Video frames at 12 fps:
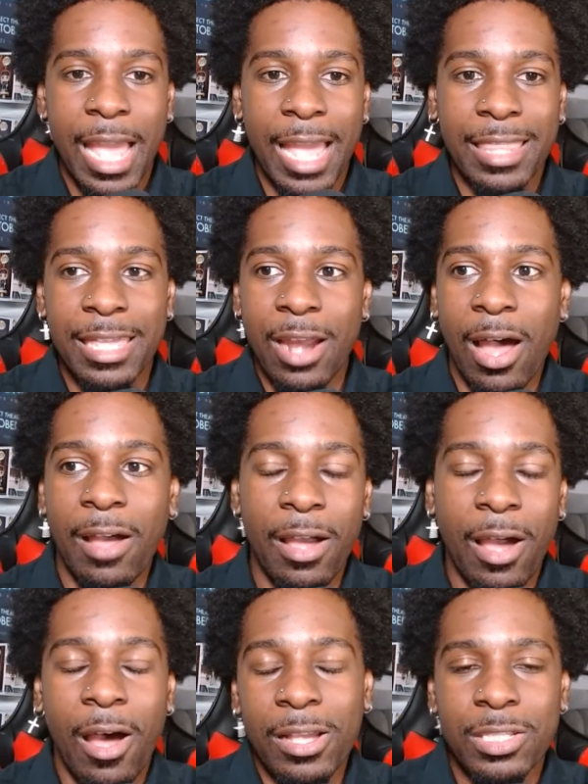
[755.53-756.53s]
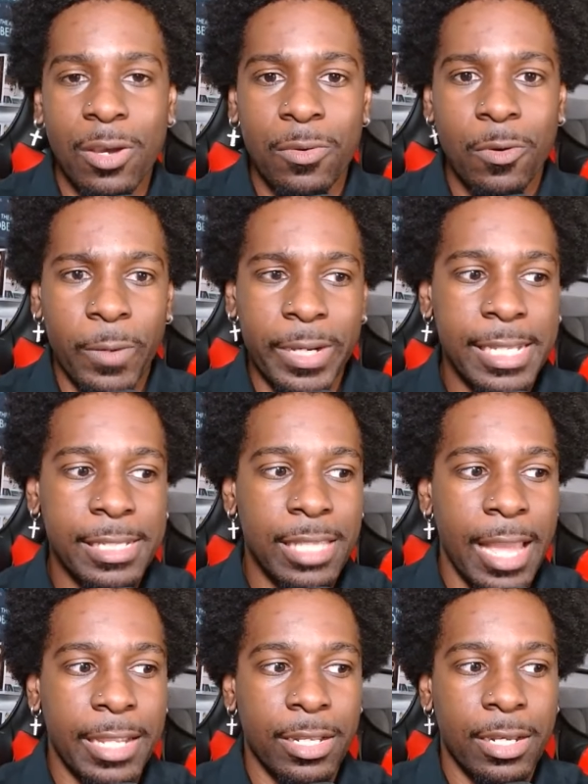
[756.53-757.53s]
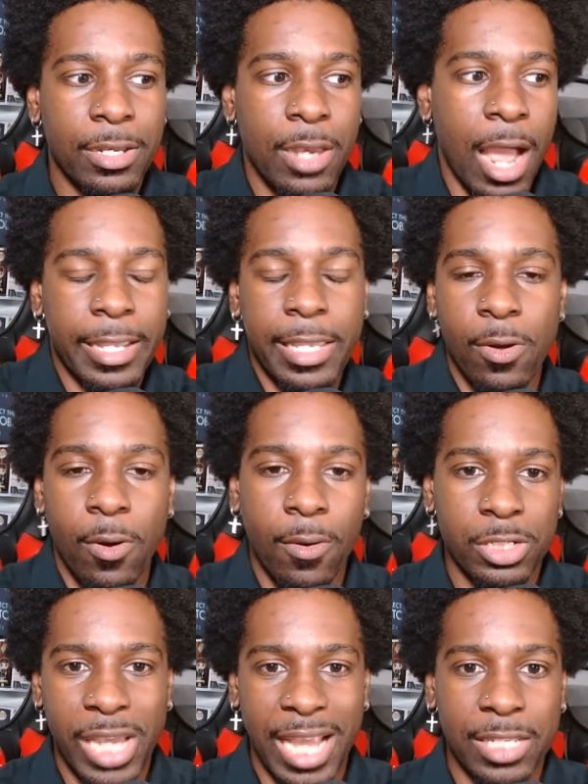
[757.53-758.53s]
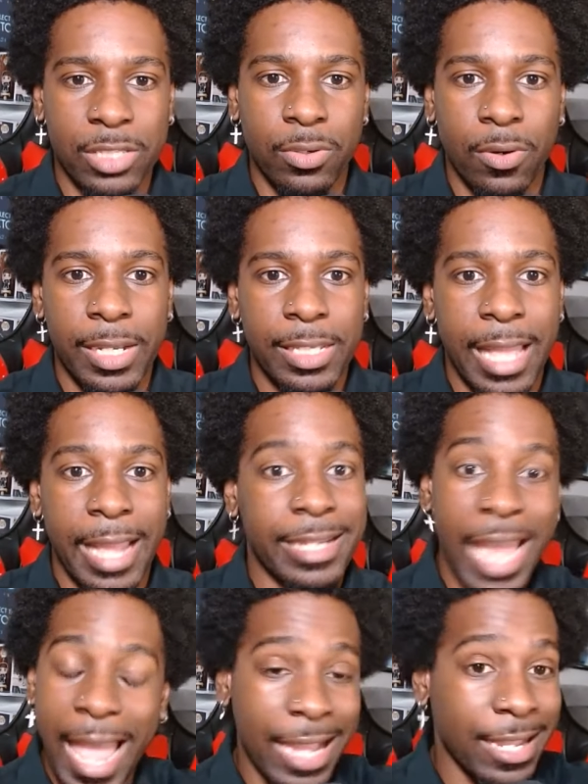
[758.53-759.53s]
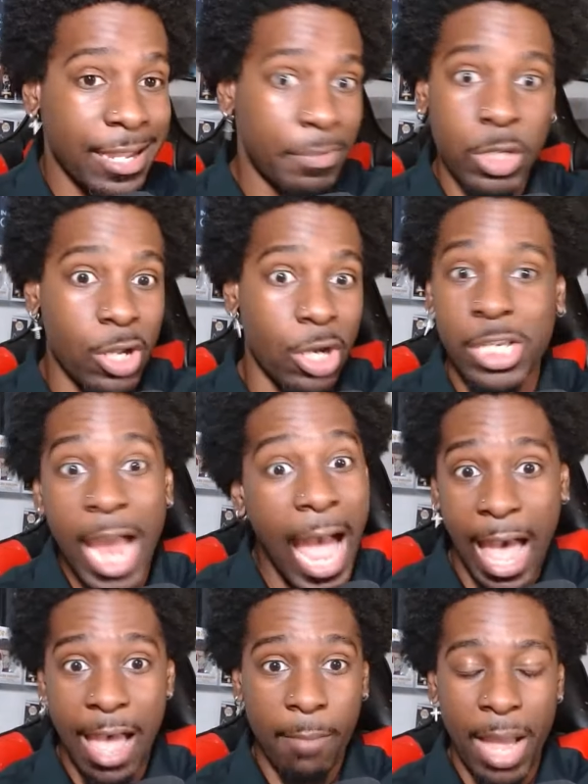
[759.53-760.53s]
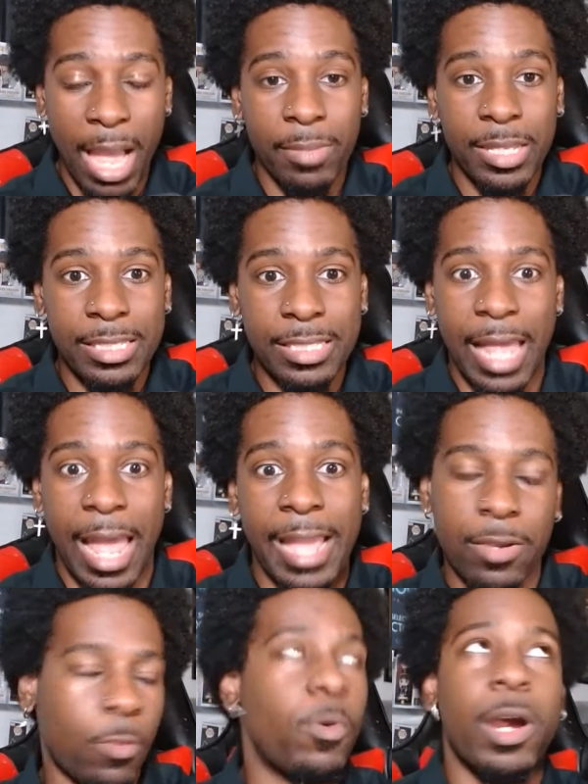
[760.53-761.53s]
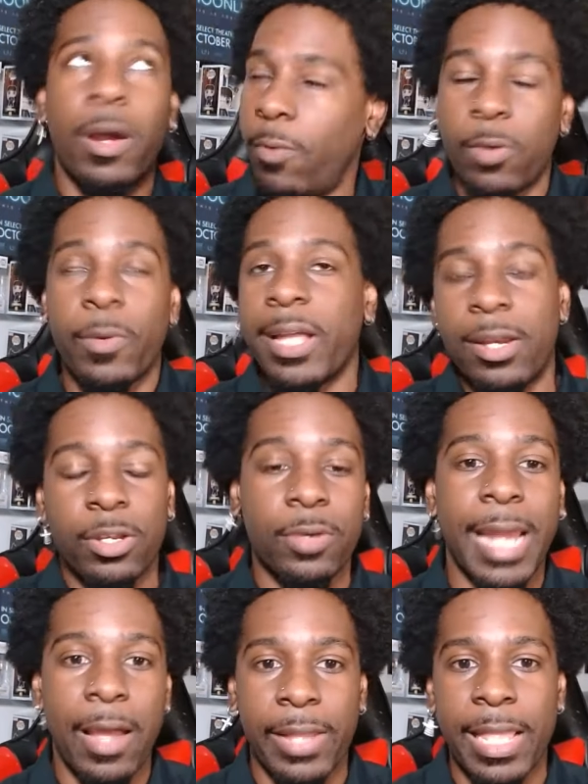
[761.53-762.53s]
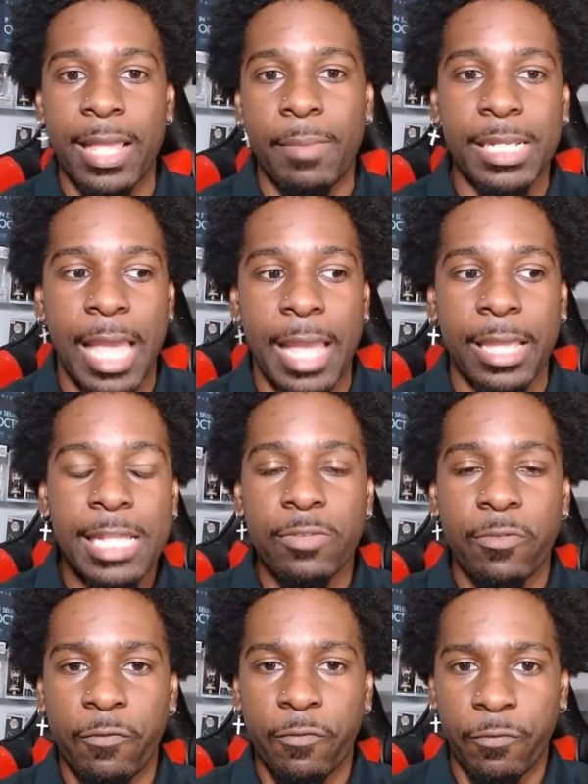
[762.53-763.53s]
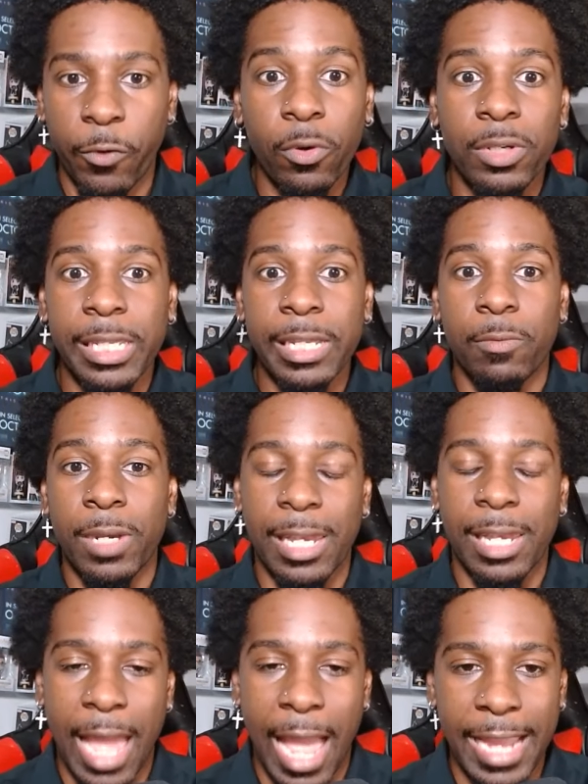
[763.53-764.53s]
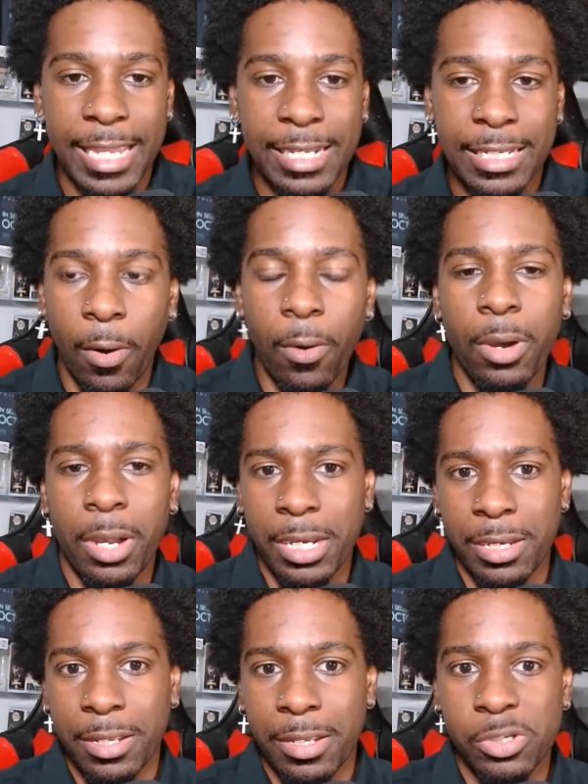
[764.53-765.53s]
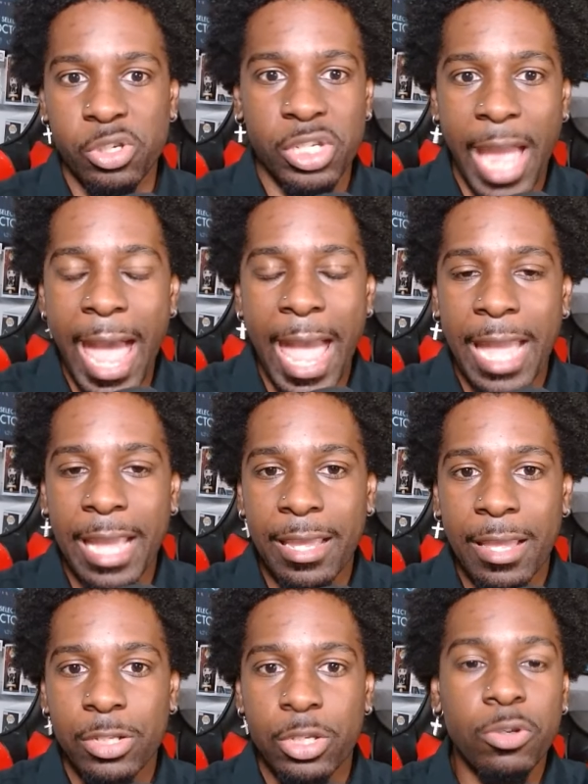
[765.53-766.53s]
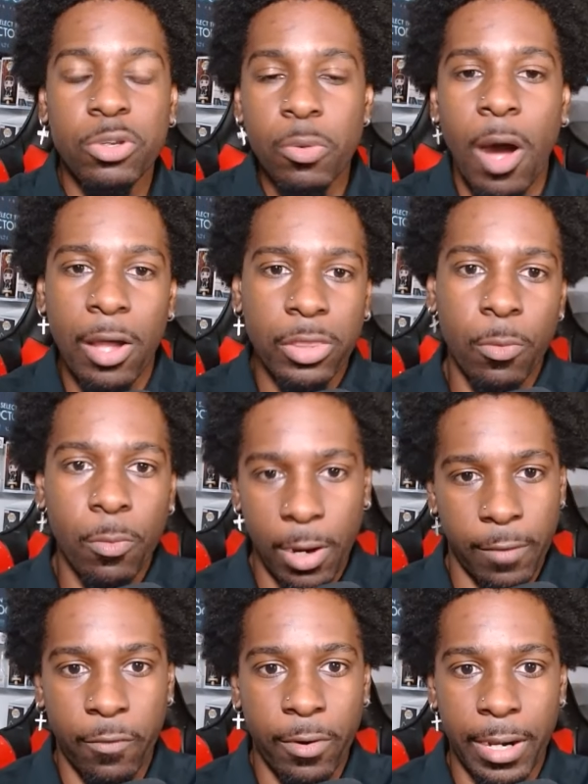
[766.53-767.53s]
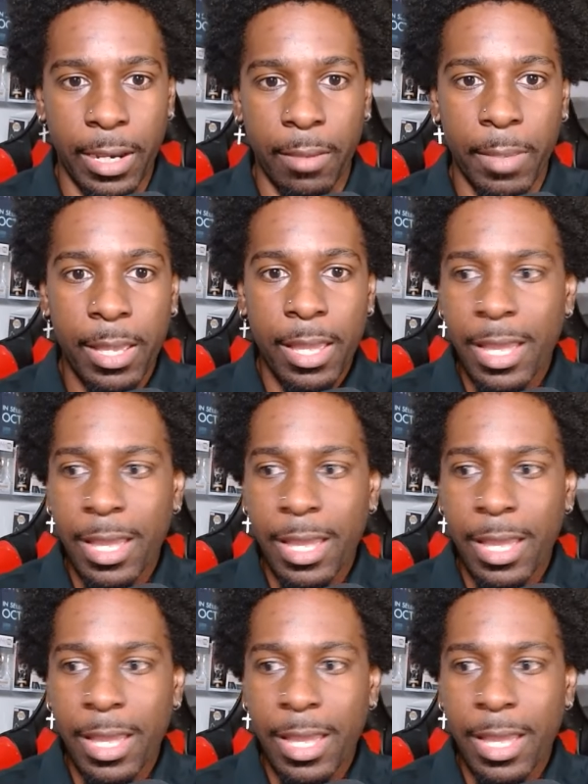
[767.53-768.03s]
And then also when he's like knocking on Jack's door, he's like, Jack, come do your job, mamas, like, what are we gonna do without him? And it's like, he's fully reliant on Jack to do all the work for him.